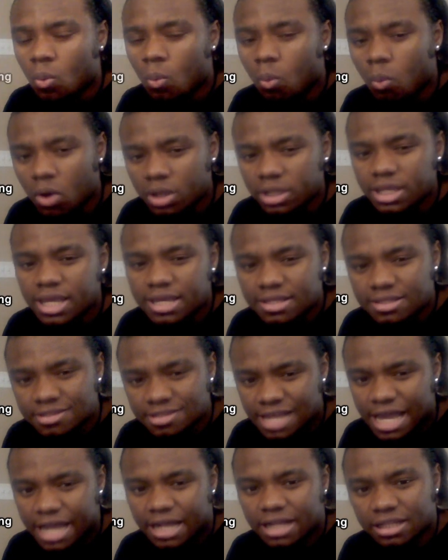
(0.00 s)
what
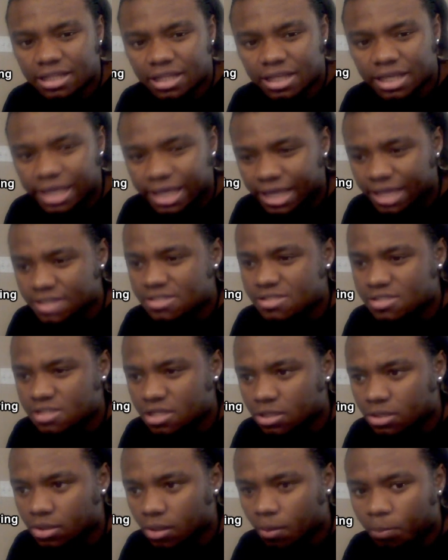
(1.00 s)
exactly is
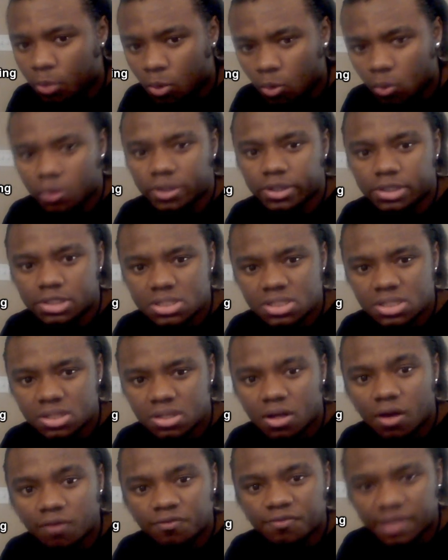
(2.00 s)
the point
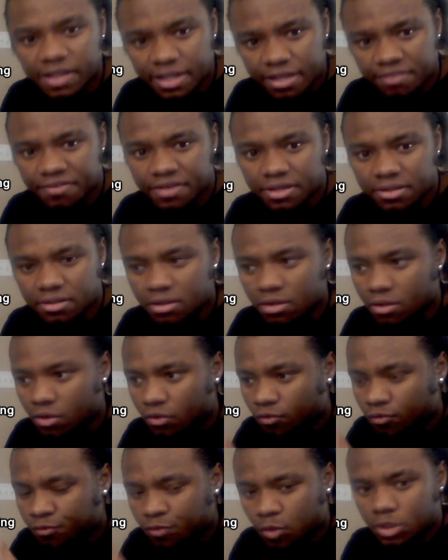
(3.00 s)
of living
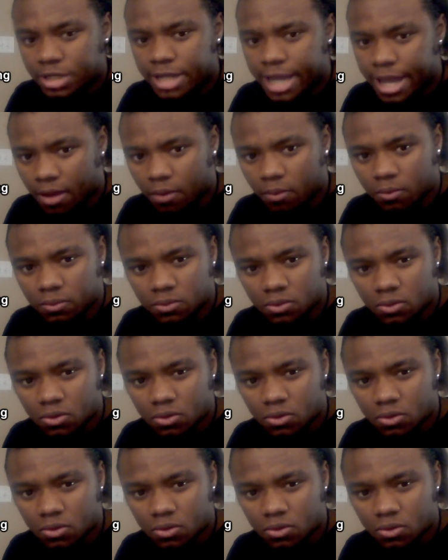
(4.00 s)
for now?